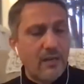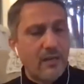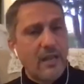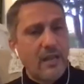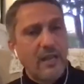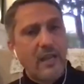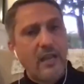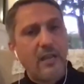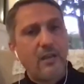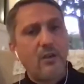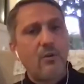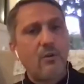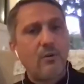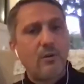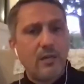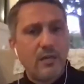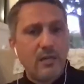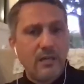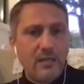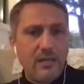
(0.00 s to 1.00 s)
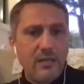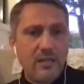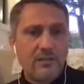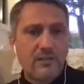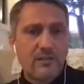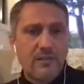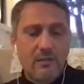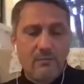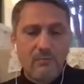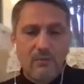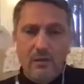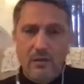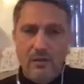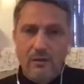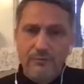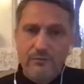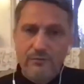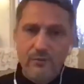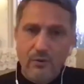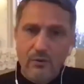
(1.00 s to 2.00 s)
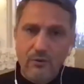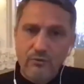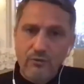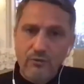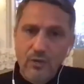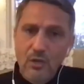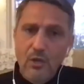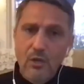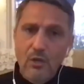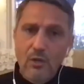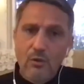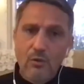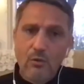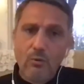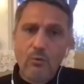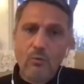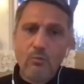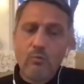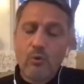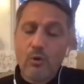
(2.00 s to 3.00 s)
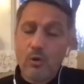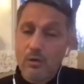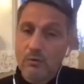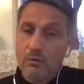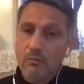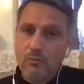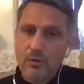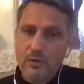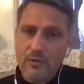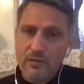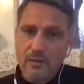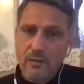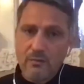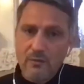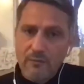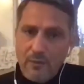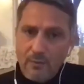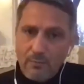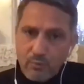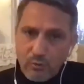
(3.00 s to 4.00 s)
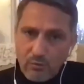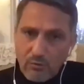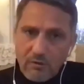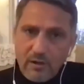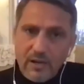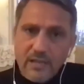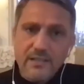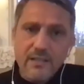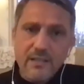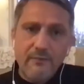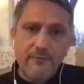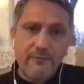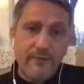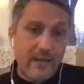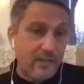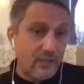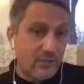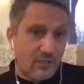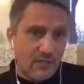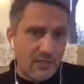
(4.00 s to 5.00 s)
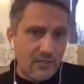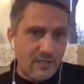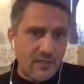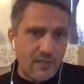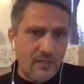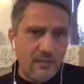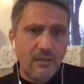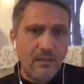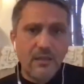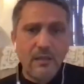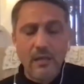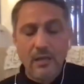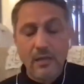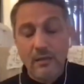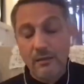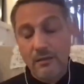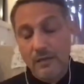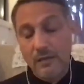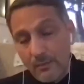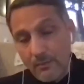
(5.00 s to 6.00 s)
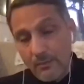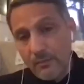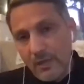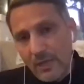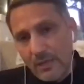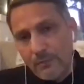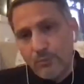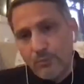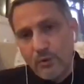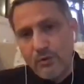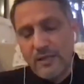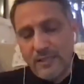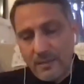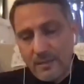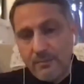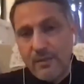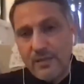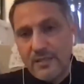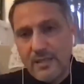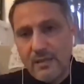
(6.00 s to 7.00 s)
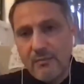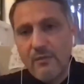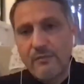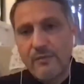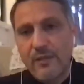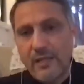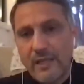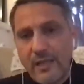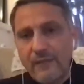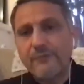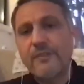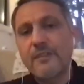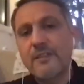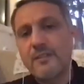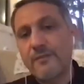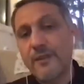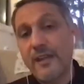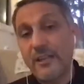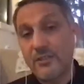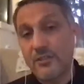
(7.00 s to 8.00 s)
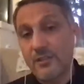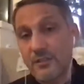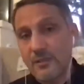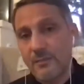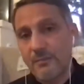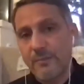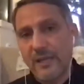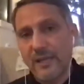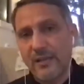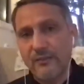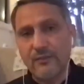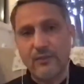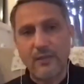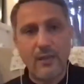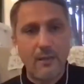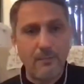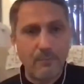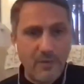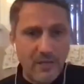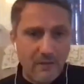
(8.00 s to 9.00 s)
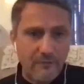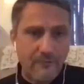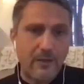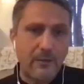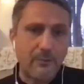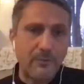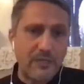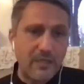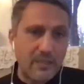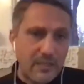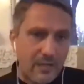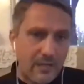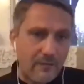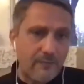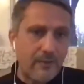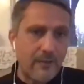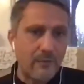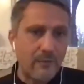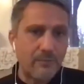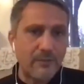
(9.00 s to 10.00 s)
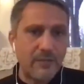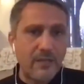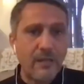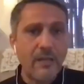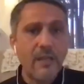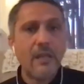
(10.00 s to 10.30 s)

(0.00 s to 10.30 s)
And I know in here some of those who work with some of the progressive factions in, not progressive, but some of the leftist factions, the Palestinian PFLP, DFLP,